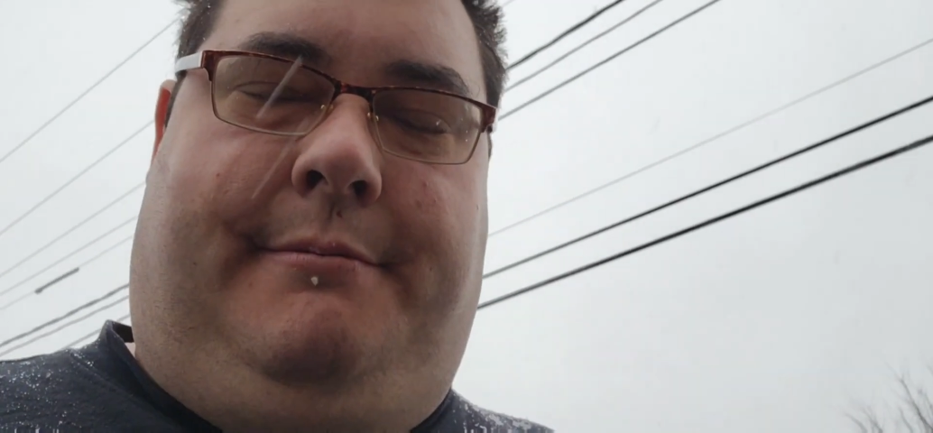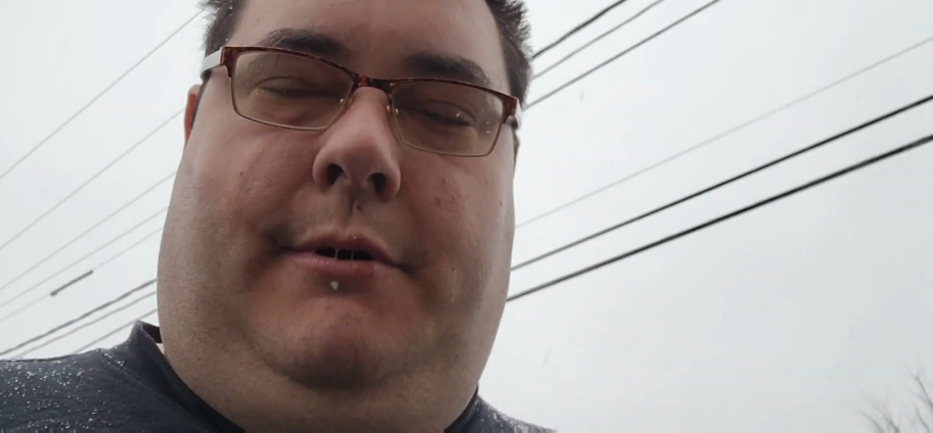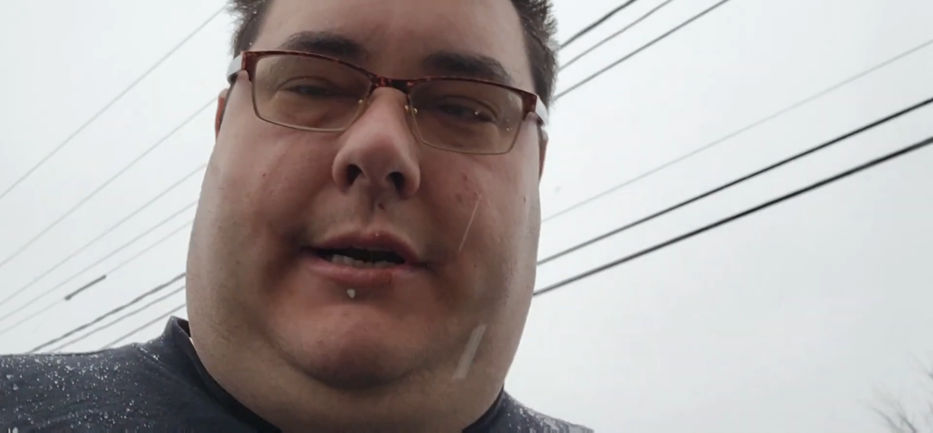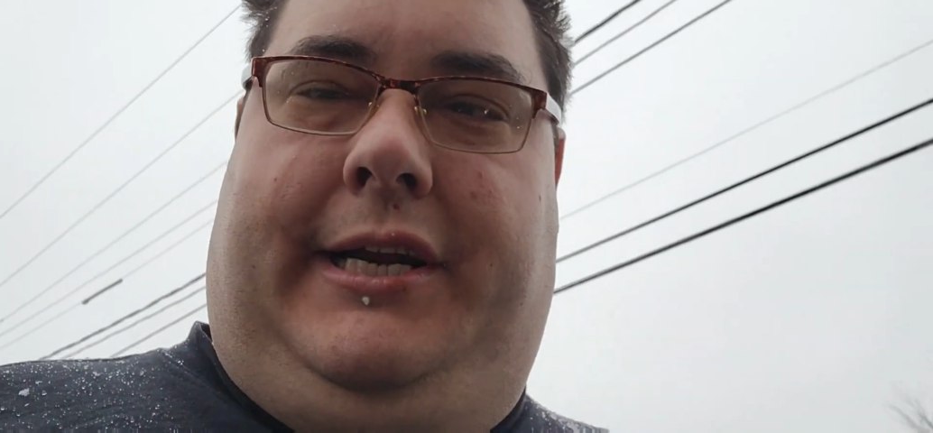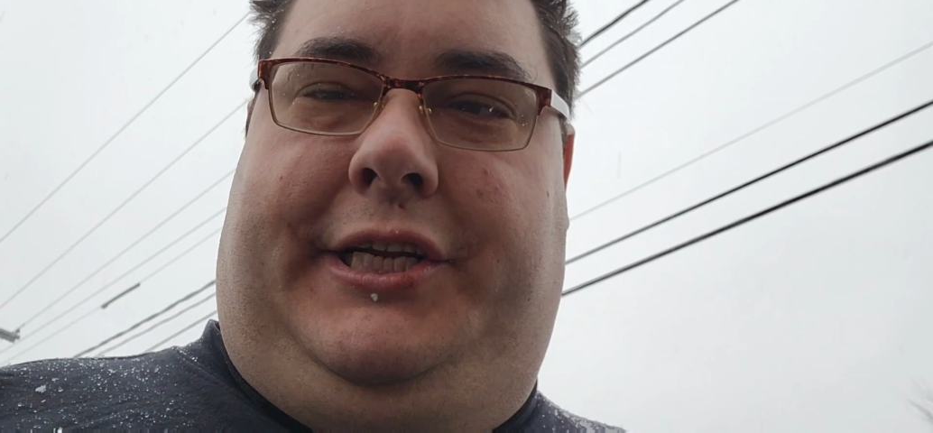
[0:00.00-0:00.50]
For
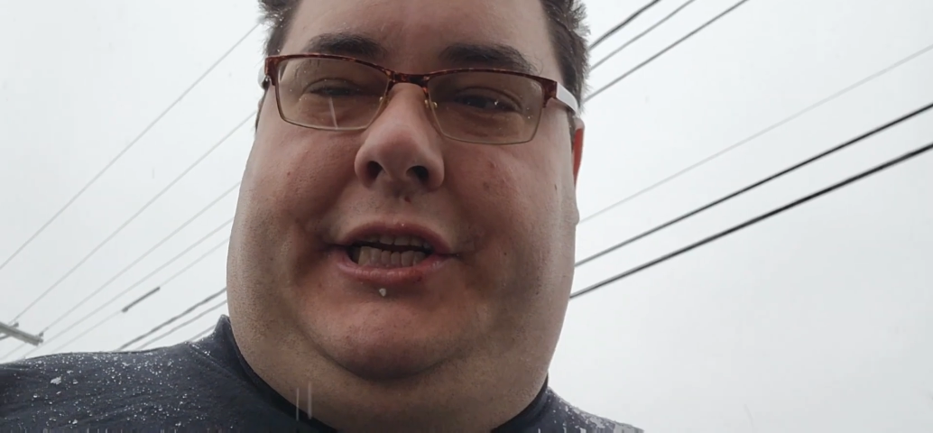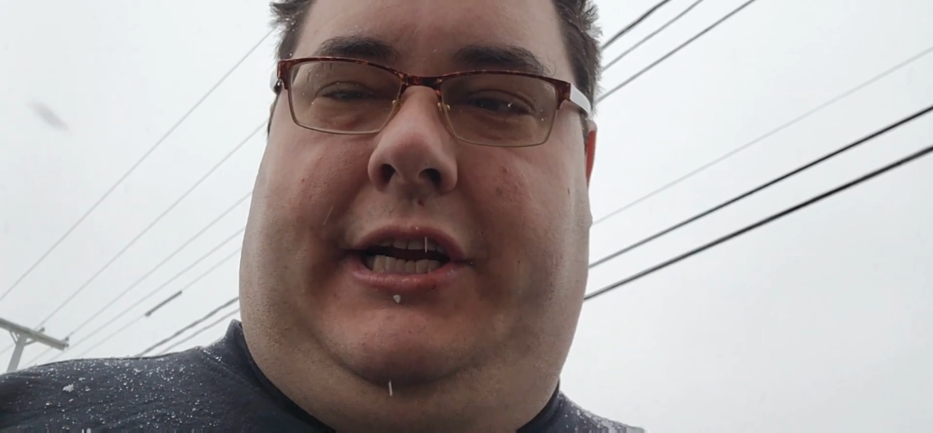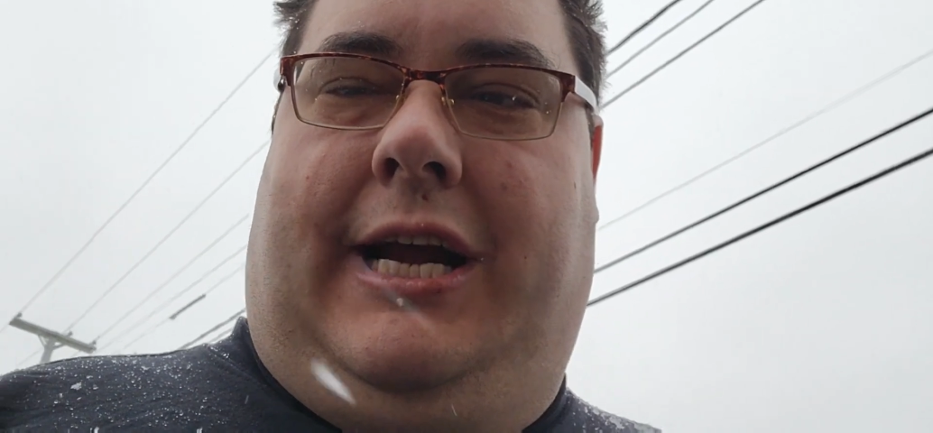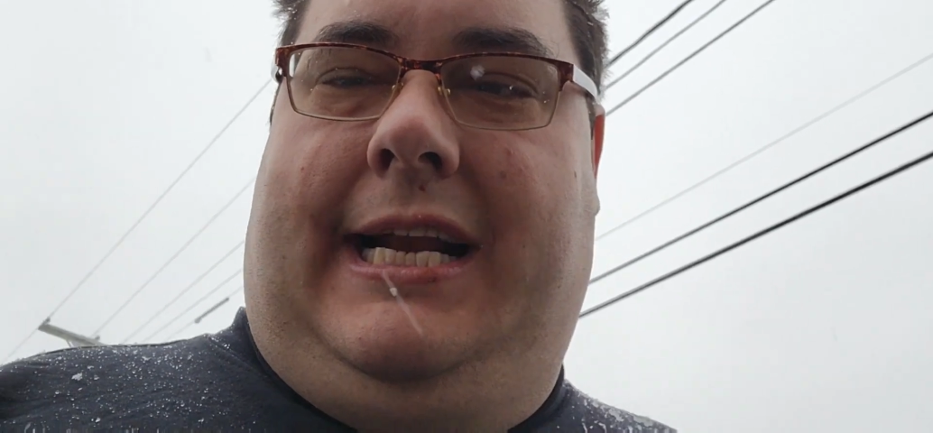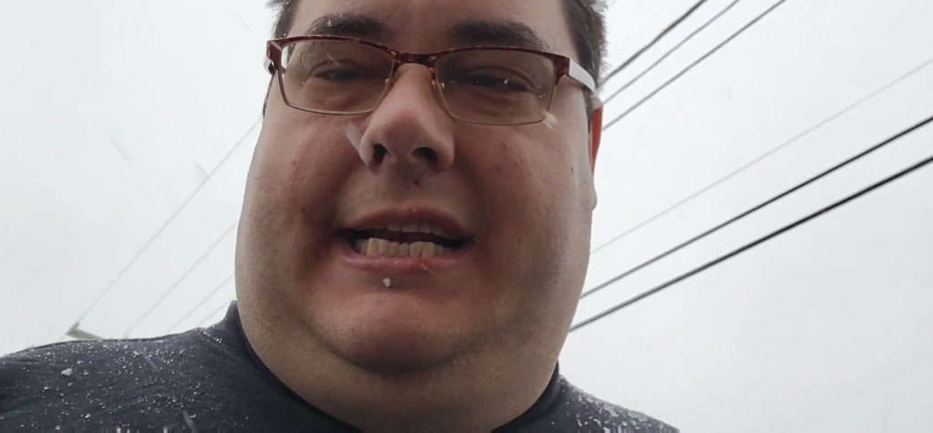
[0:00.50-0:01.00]
more additional
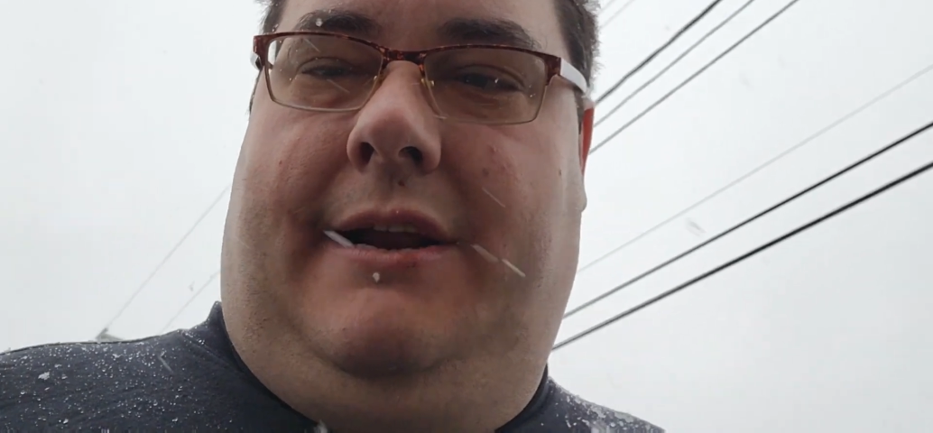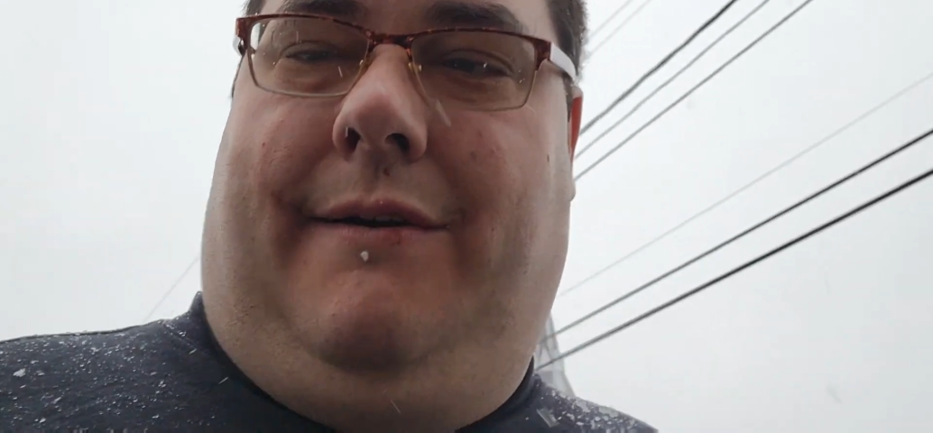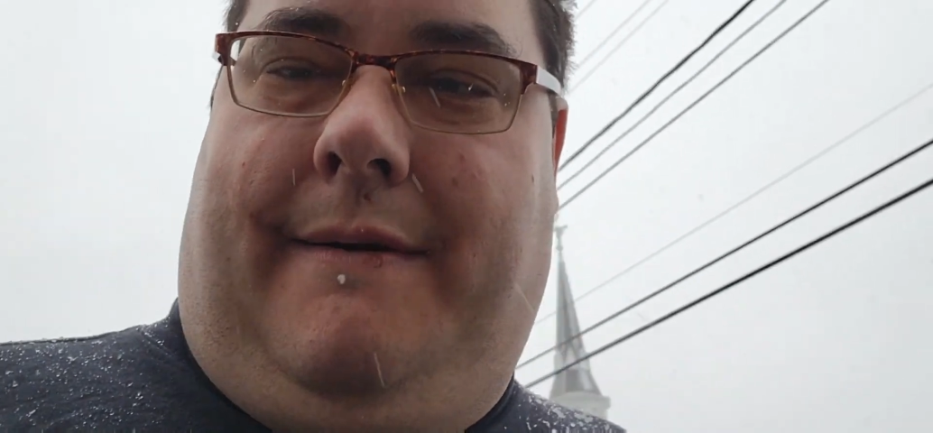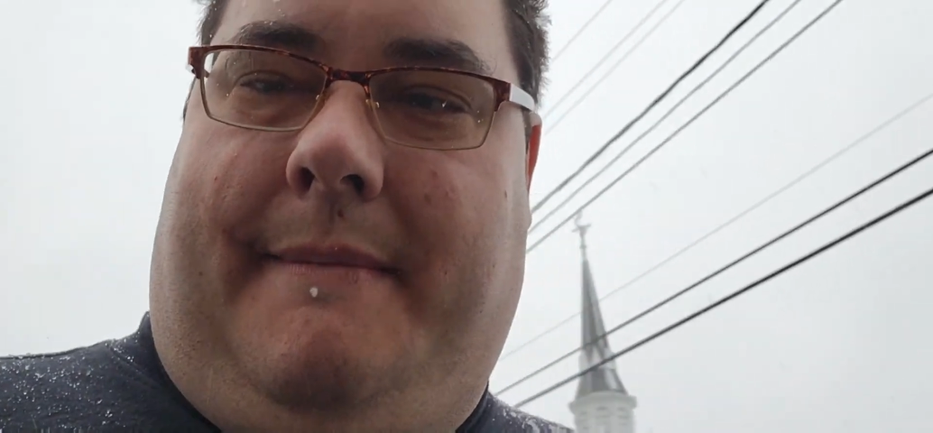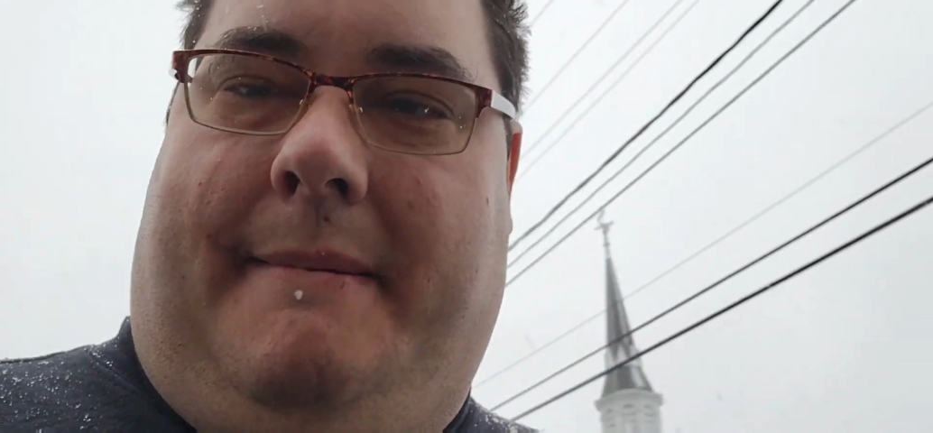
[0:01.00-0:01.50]
content,
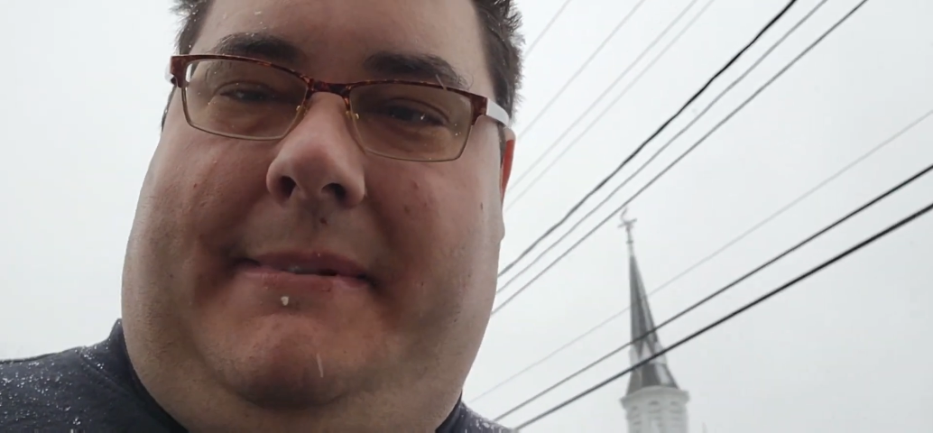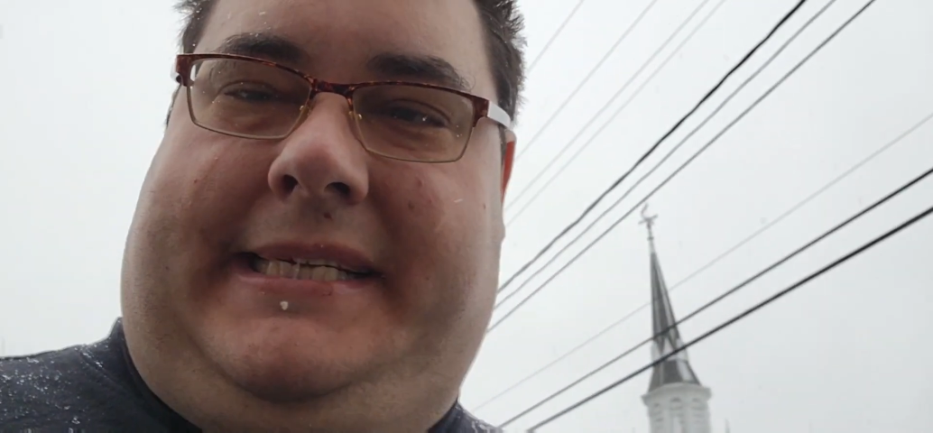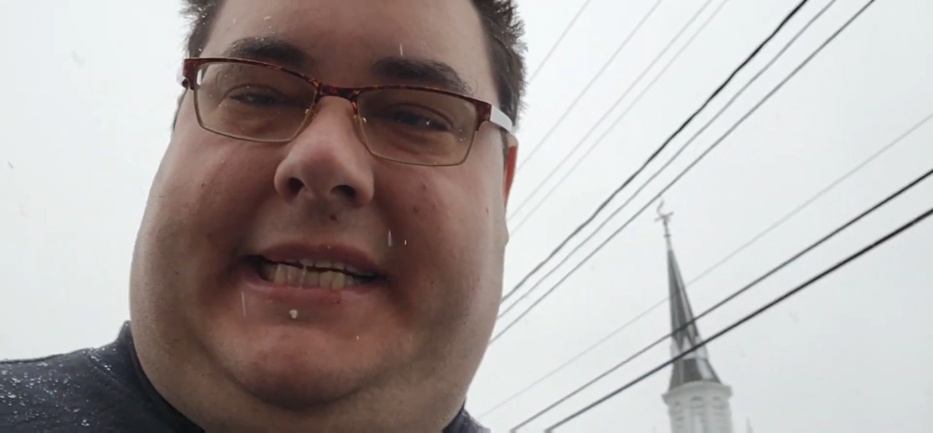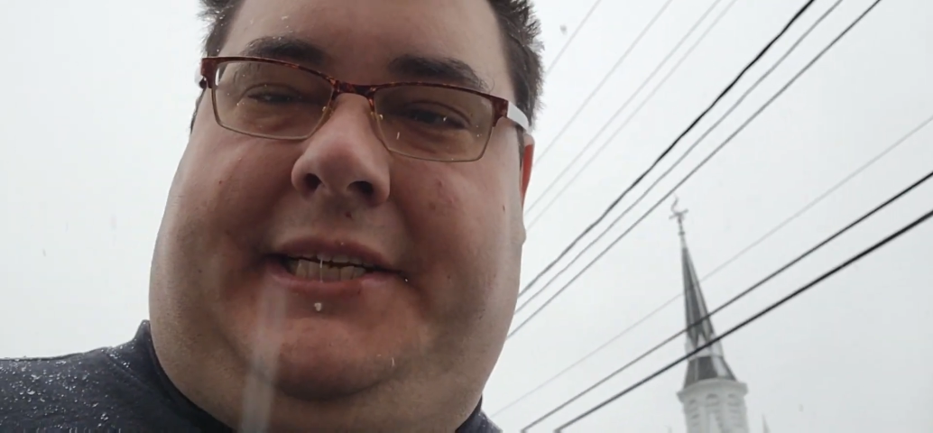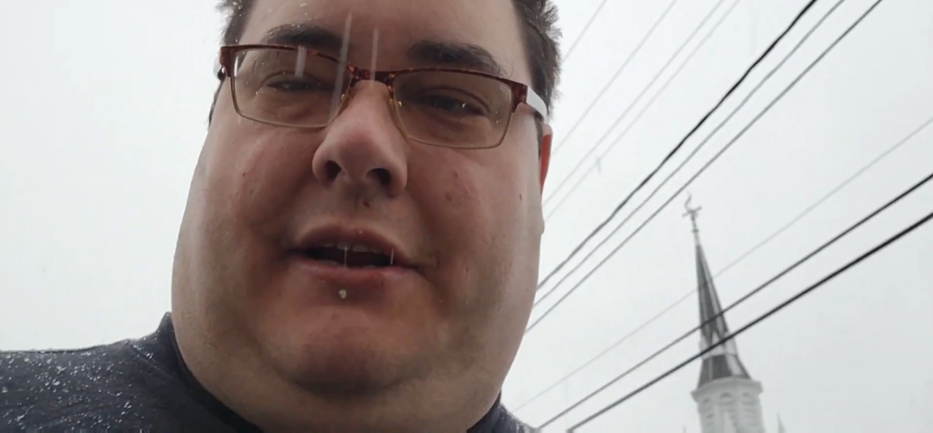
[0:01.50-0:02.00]
remember to
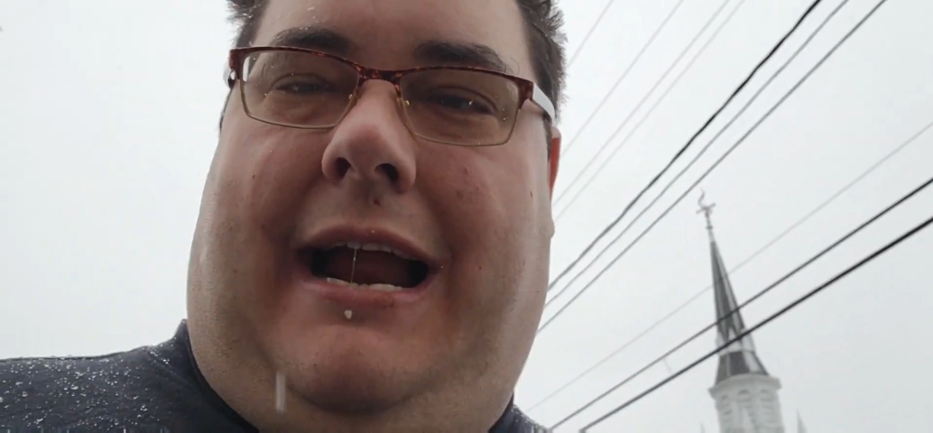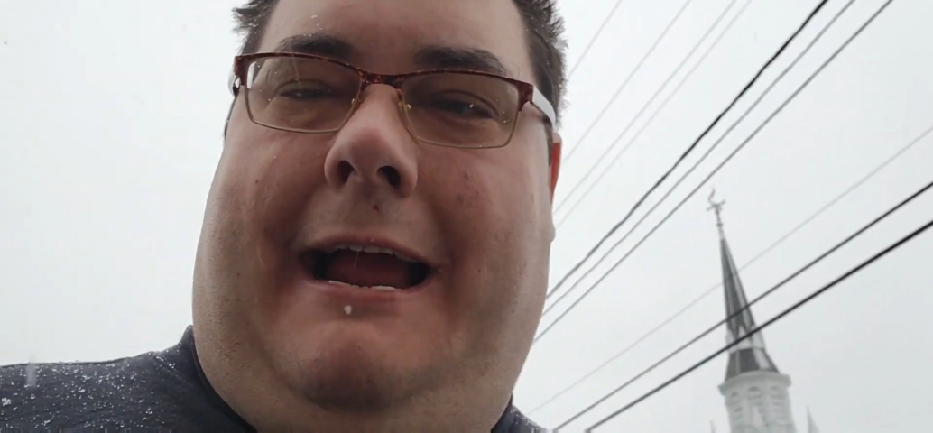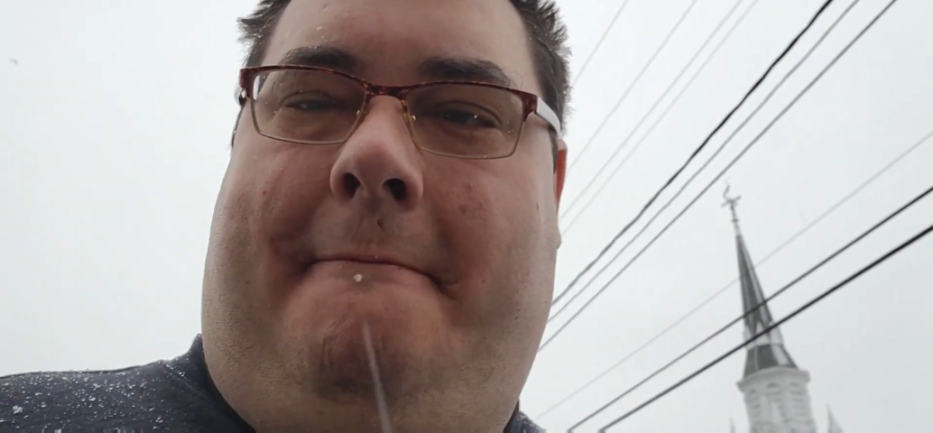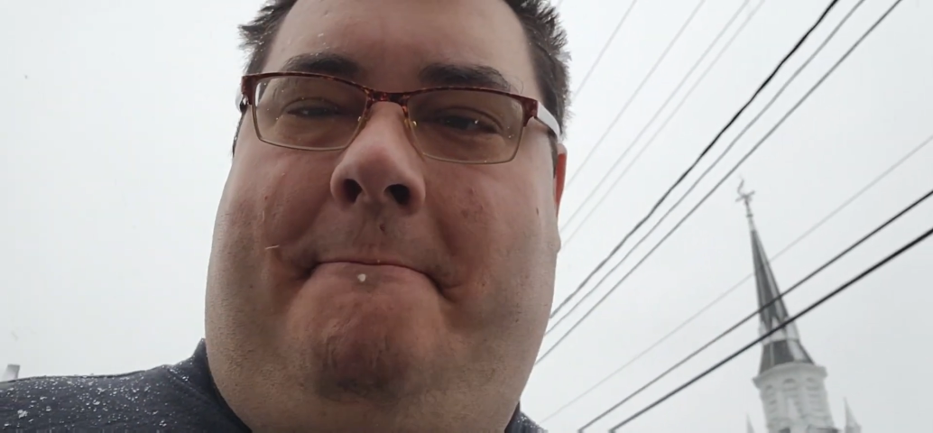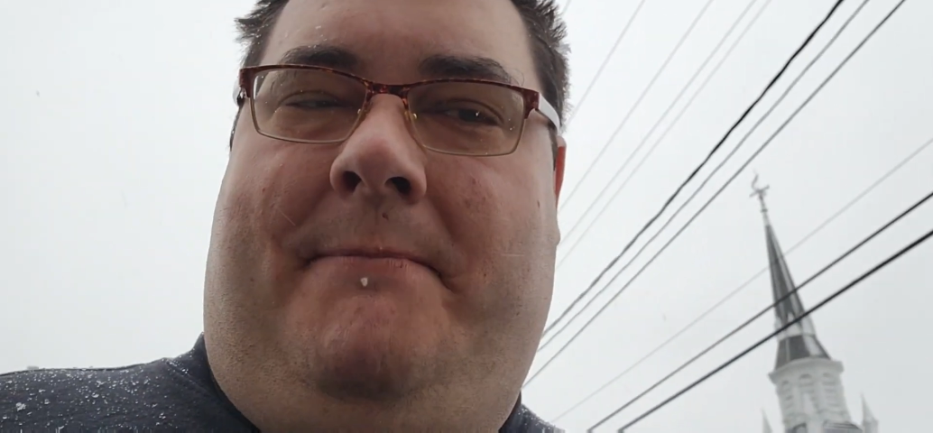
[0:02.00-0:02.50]

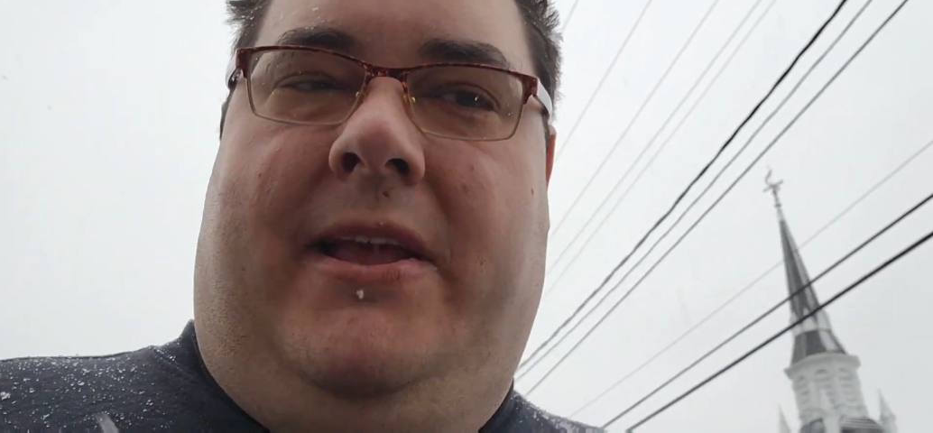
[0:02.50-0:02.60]
subscribe,